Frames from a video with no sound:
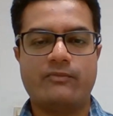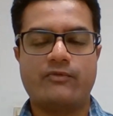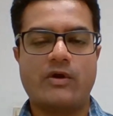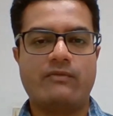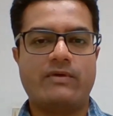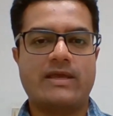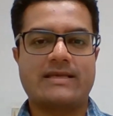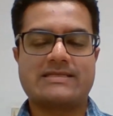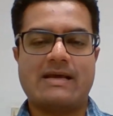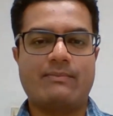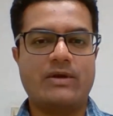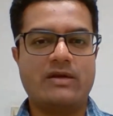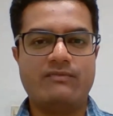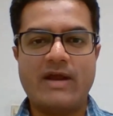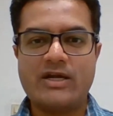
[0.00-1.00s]
for
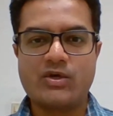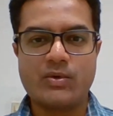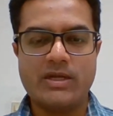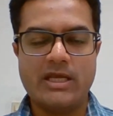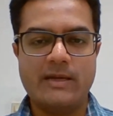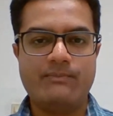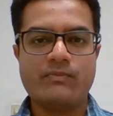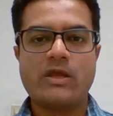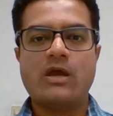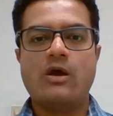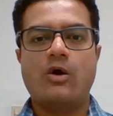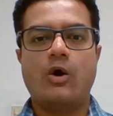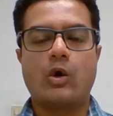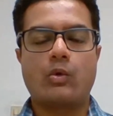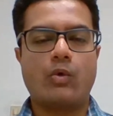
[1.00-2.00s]
example, inventory
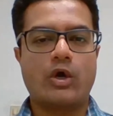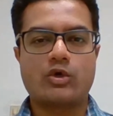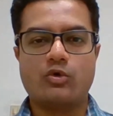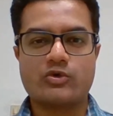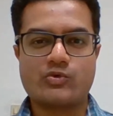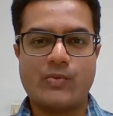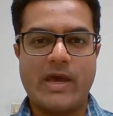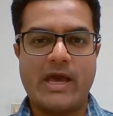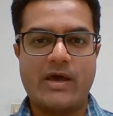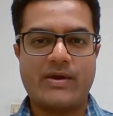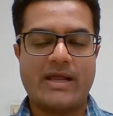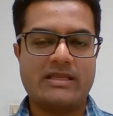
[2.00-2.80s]
or what goes where,